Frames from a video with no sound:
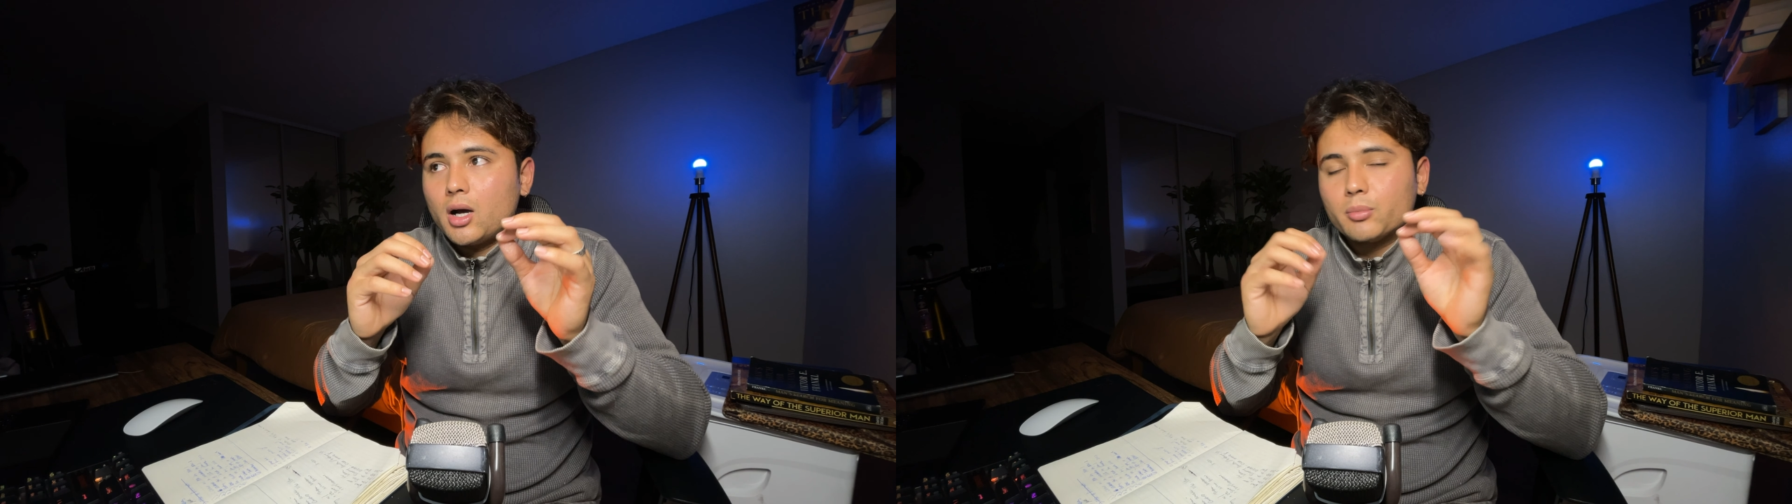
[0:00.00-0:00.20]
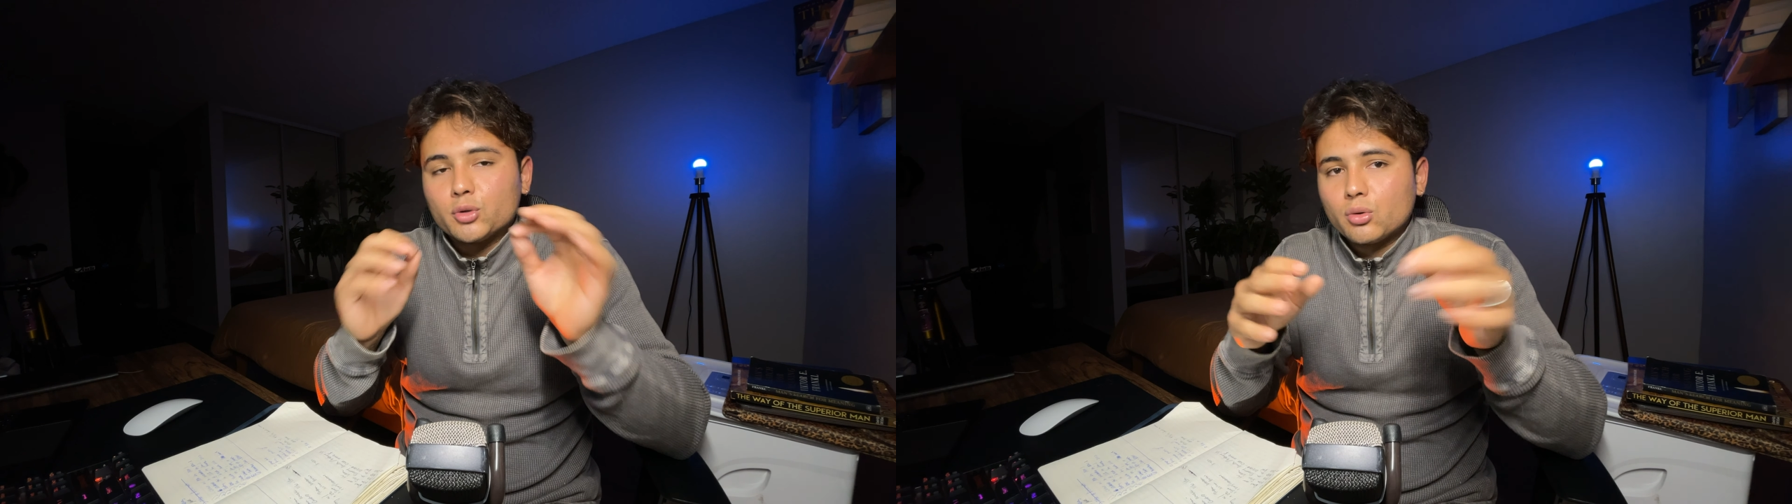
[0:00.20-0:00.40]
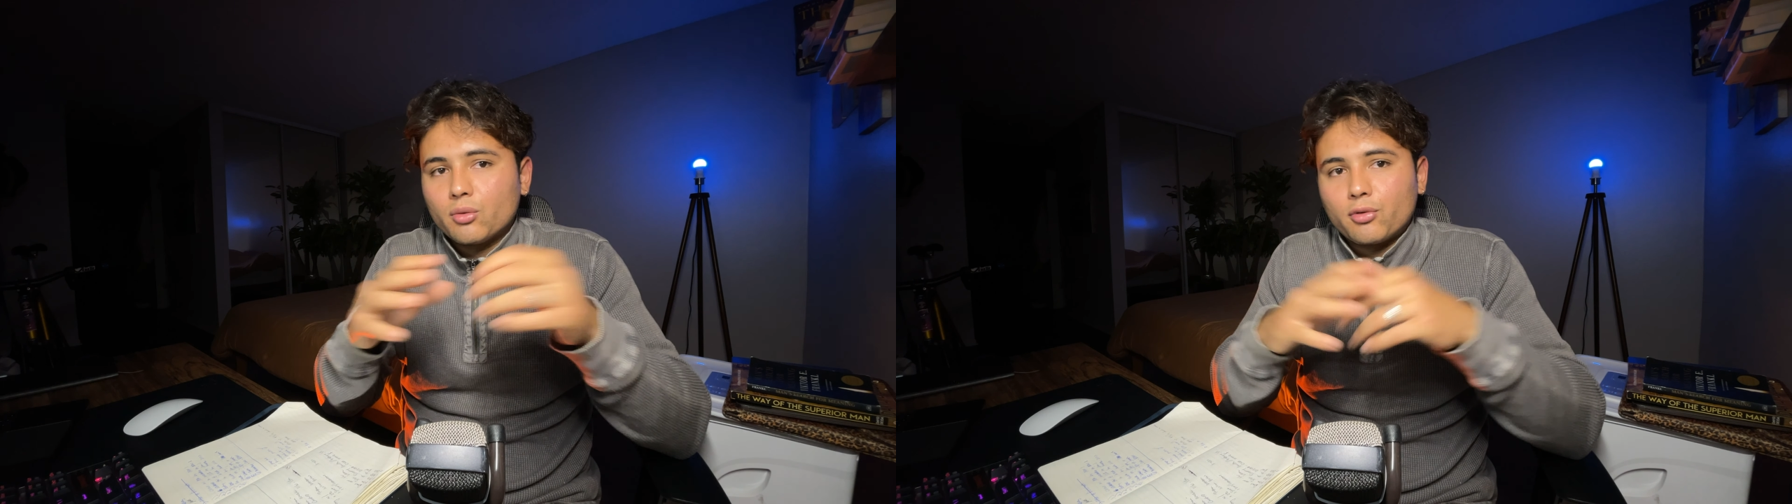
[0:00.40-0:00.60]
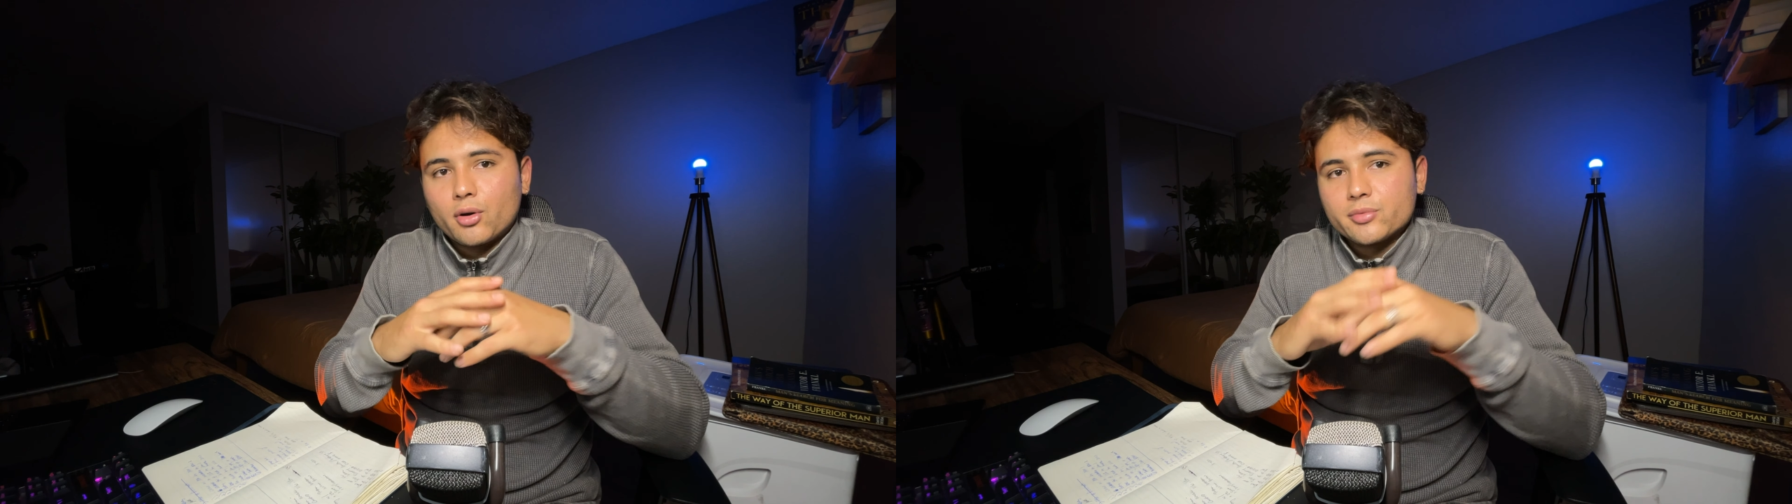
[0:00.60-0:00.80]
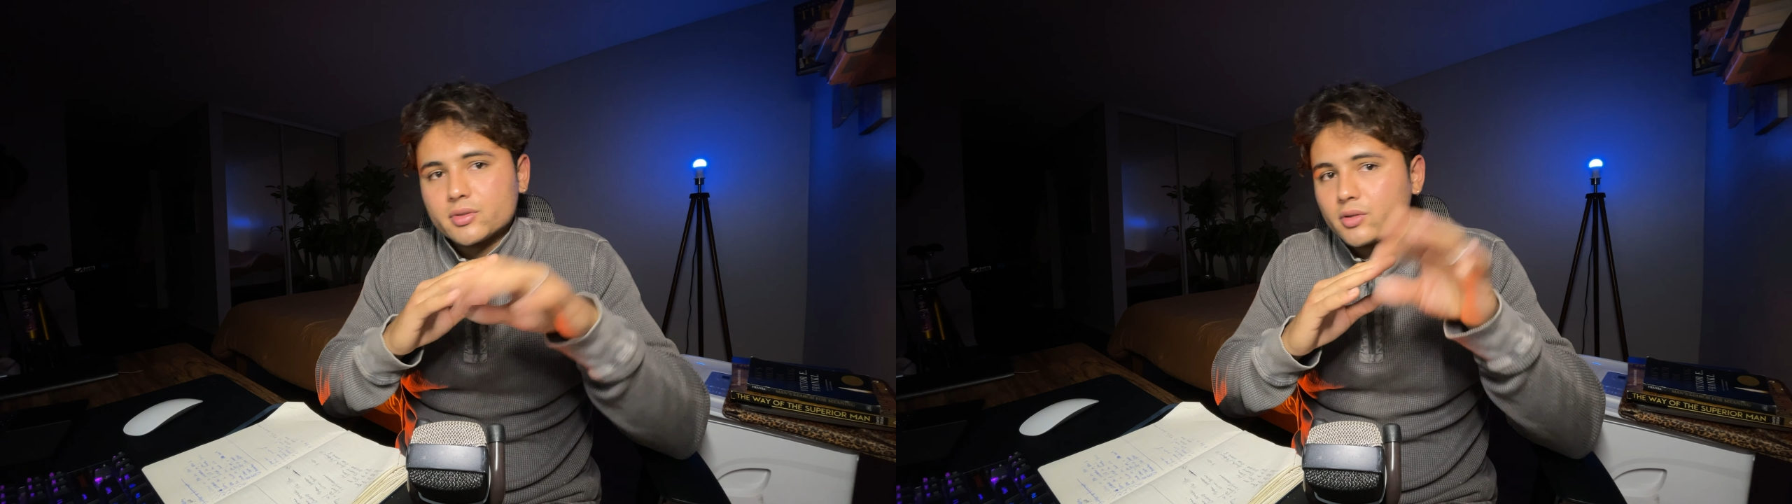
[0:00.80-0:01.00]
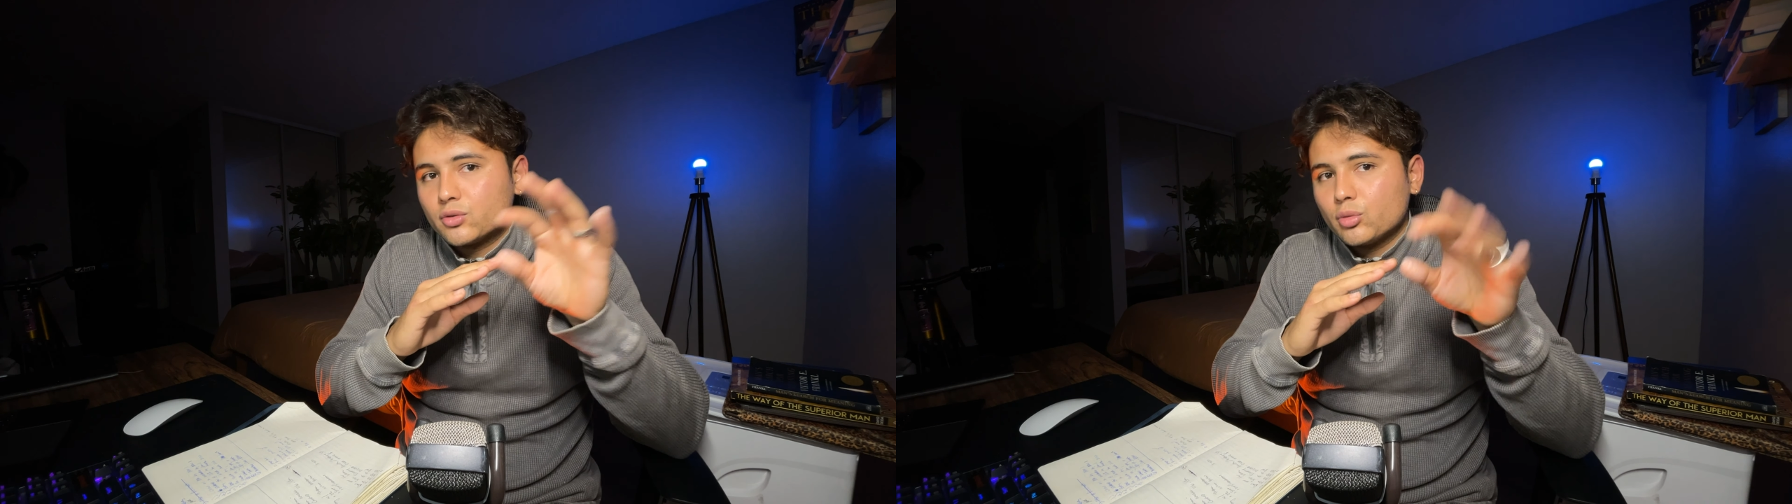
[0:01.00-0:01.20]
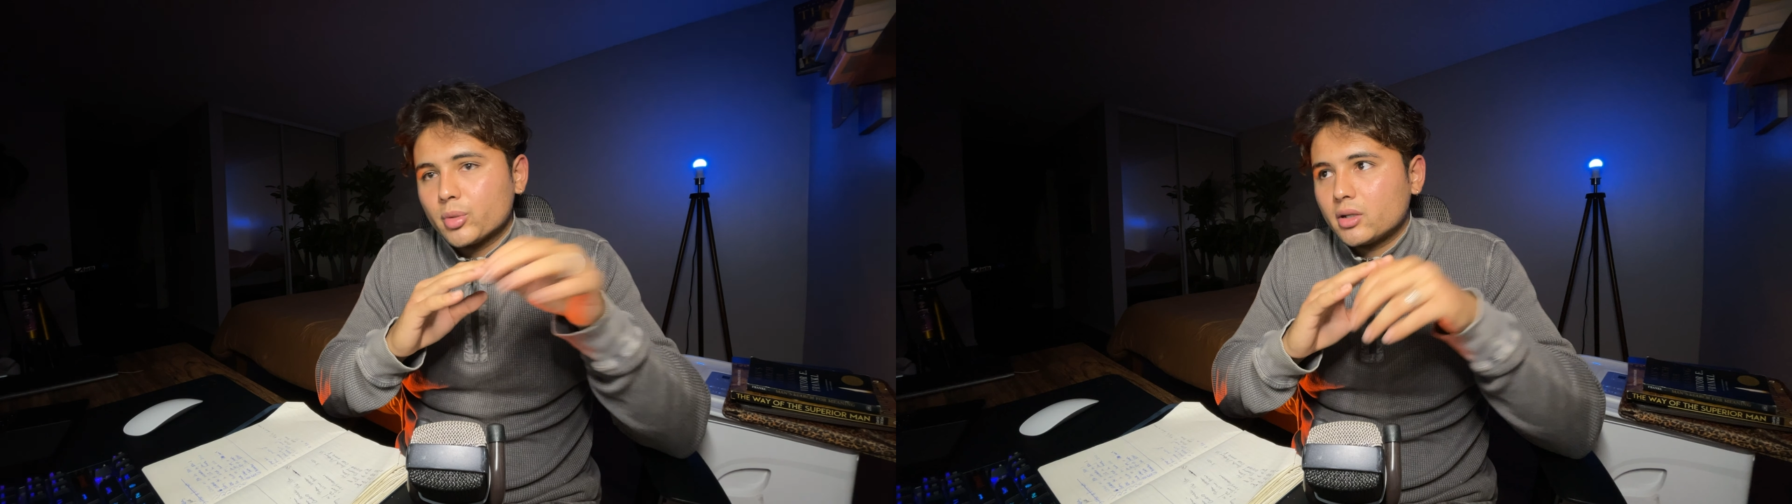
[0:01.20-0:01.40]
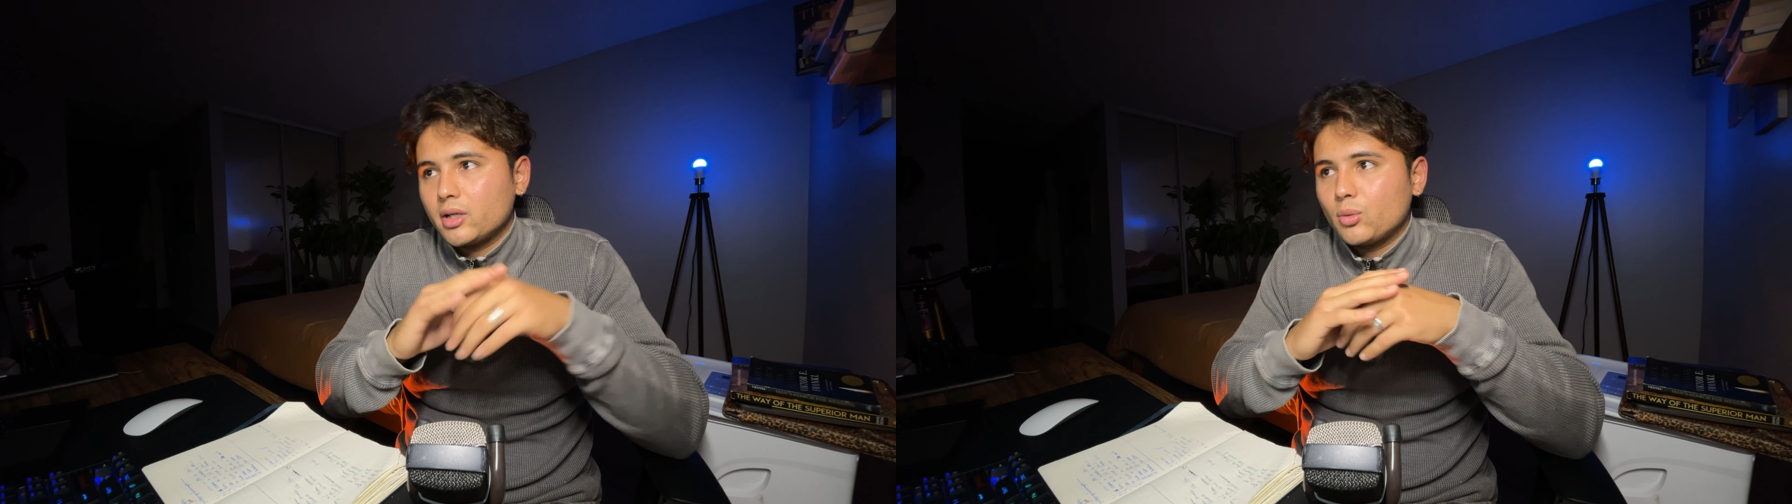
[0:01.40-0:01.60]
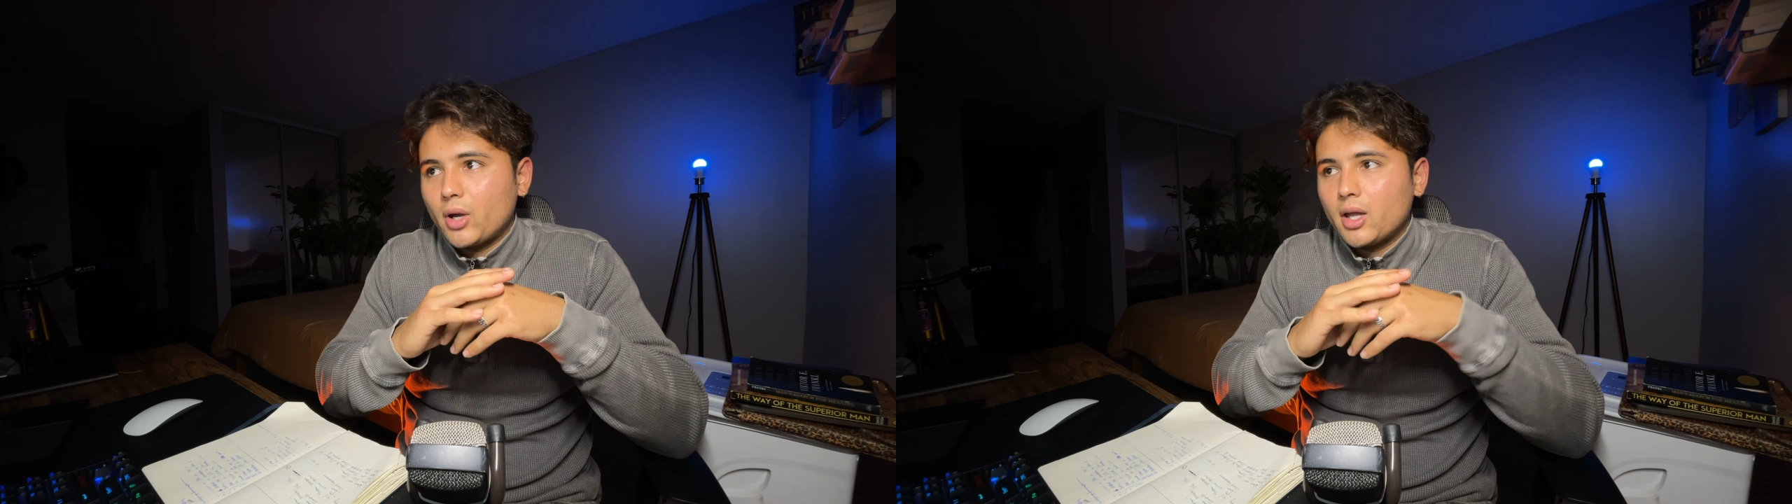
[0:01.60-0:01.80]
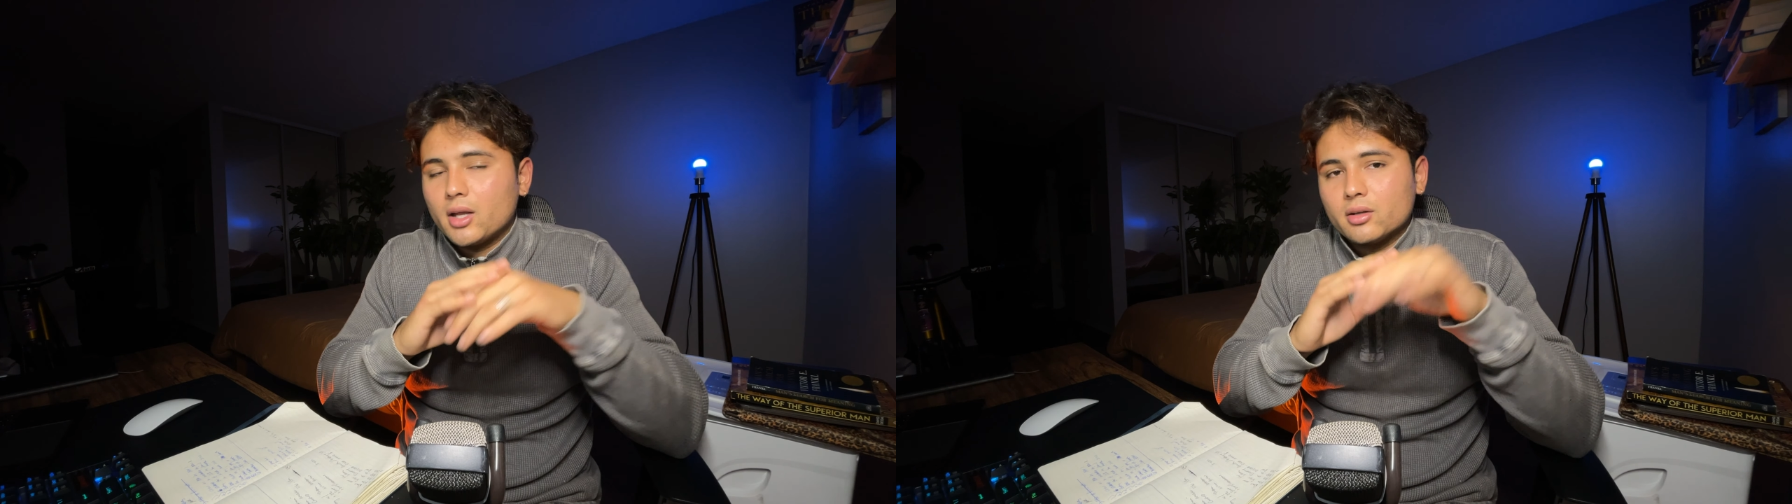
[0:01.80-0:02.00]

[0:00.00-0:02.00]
Google Forms is a super clean way and